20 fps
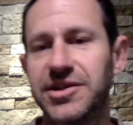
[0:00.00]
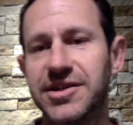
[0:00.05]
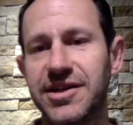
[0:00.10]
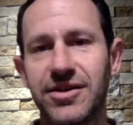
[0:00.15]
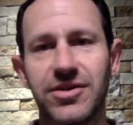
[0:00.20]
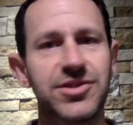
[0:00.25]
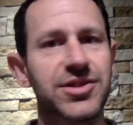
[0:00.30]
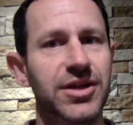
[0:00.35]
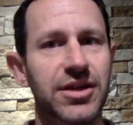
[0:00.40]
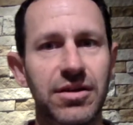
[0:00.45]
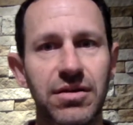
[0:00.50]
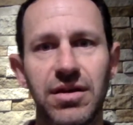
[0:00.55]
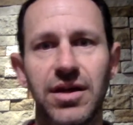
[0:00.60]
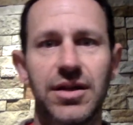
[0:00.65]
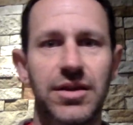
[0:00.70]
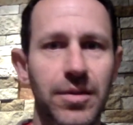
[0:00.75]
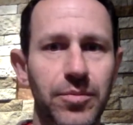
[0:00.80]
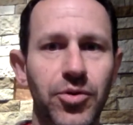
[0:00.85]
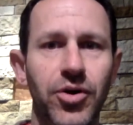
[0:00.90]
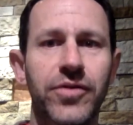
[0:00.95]
tales. Like you think
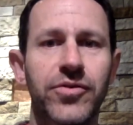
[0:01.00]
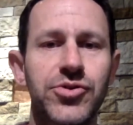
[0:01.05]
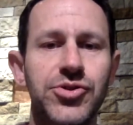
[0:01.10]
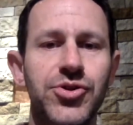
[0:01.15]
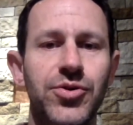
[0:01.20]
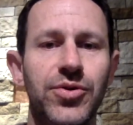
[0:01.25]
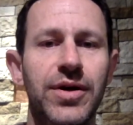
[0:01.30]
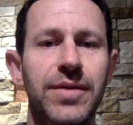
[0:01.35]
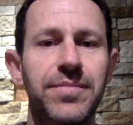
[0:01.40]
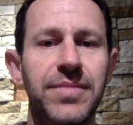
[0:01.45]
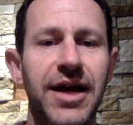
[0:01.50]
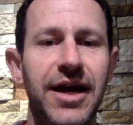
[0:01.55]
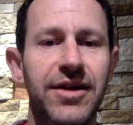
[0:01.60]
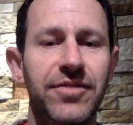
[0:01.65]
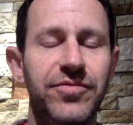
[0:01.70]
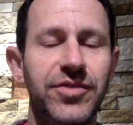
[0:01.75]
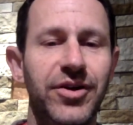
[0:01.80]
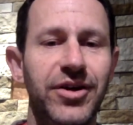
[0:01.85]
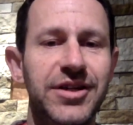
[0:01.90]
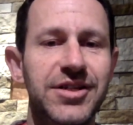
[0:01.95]
the Brothers Grimm kind of
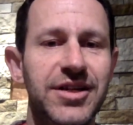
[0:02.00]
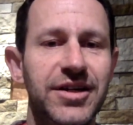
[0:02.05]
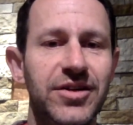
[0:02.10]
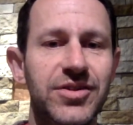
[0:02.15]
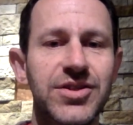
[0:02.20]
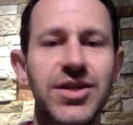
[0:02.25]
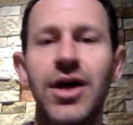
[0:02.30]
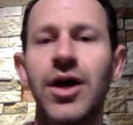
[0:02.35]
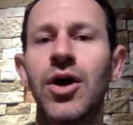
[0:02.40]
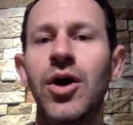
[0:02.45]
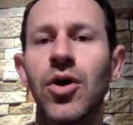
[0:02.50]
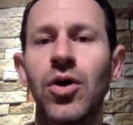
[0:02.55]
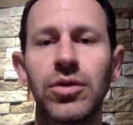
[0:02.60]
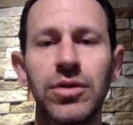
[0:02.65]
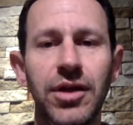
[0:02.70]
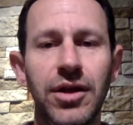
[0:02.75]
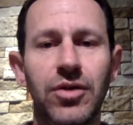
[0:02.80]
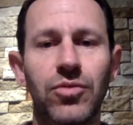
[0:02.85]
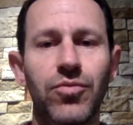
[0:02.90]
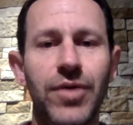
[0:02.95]
fairy tales,
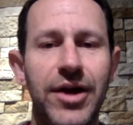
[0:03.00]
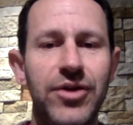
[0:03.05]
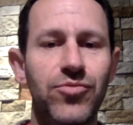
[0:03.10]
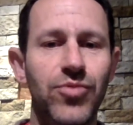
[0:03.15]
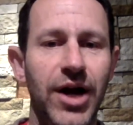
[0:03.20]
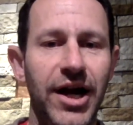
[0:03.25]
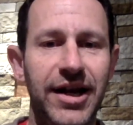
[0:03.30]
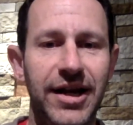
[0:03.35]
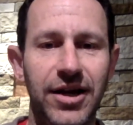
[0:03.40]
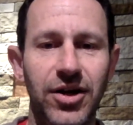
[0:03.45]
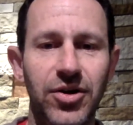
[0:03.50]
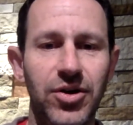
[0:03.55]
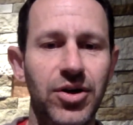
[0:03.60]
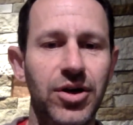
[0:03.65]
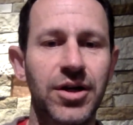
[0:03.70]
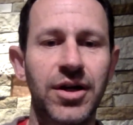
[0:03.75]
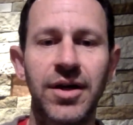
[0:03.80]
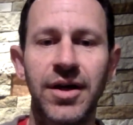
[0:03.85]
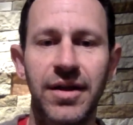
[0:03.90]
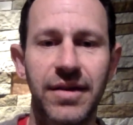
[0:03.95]
Little Red Riding Hood,
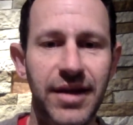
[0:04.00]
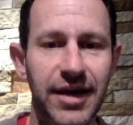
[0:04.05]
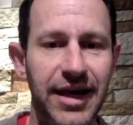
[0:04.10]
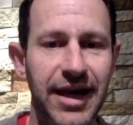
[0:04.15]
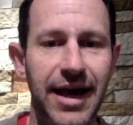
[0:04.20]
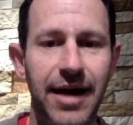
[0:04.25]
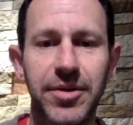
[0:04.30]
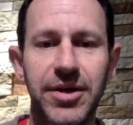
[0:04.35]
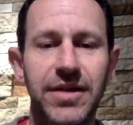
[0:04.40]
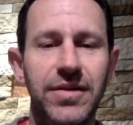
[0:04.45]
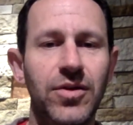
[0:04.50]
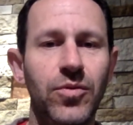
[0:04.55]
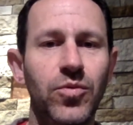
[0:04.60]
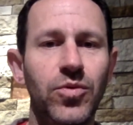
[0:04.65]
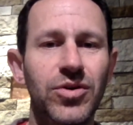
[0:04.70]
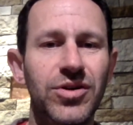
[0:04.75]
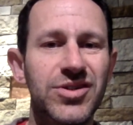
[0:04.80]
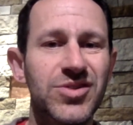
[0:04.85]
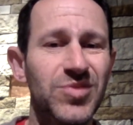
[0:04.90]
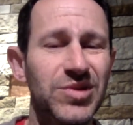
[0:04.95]
the cabin in the
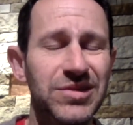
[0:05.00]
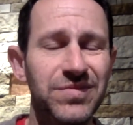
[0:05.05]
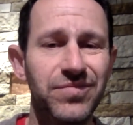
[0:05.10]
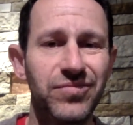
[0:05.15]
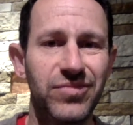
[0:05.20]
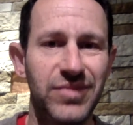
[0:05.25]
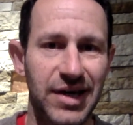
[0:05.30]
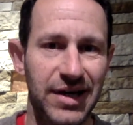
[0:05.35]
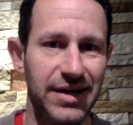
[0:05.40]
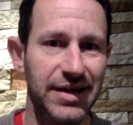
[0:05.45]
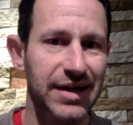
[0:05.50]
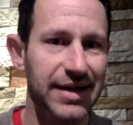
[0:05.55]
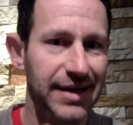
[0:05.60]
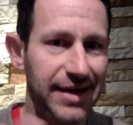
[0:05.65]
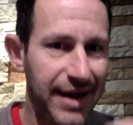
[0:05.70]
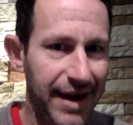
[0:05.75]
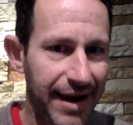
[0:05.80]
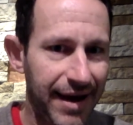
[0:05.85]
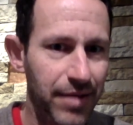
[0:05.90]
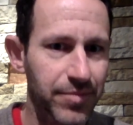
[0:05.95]
woods. Well, that
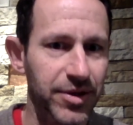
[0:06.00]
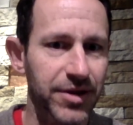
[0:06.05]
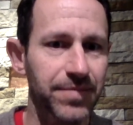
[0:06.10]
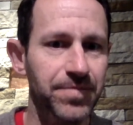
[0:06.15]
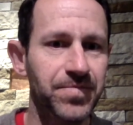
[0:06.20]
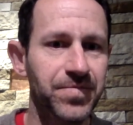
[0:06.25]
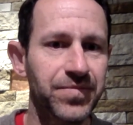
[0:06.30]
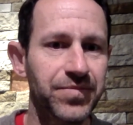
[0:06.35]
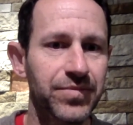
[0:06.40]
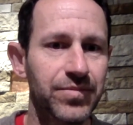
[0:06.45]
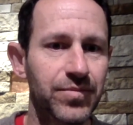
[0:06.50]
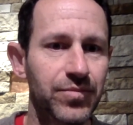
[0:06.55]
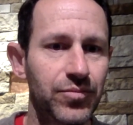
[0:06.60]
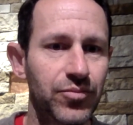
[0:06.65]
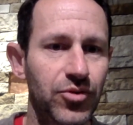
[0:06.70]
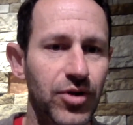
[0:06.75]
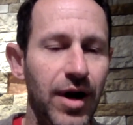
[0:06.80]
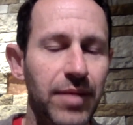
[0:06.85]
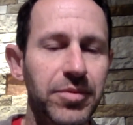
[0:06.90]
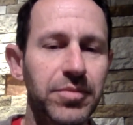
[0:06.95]
cabin
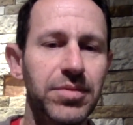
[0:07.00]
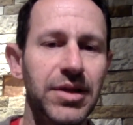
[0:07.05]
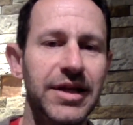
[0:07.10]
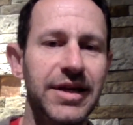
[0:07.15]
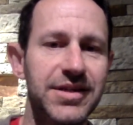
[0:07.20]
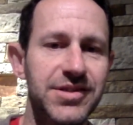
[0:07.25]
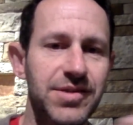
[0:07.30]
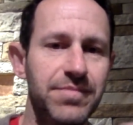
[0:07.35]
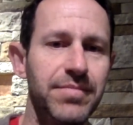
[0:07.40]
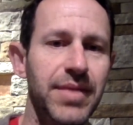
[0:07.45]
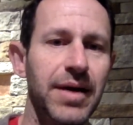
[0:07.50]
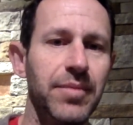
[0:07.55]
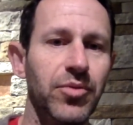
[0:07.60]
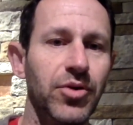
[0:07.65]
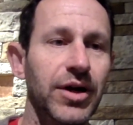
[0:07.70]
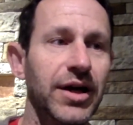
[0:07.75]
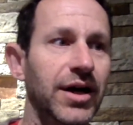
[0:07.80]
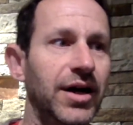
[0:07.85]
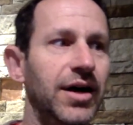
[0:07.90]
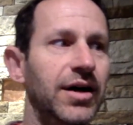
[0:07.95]
probably is a
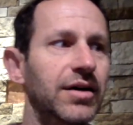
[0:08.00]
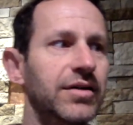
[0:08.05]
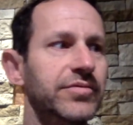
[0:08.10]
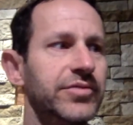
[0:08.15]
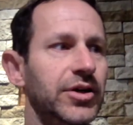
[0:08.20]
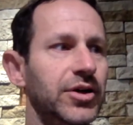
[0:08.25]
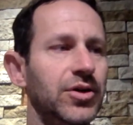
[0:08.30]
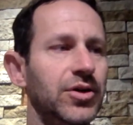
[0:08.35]
memory of,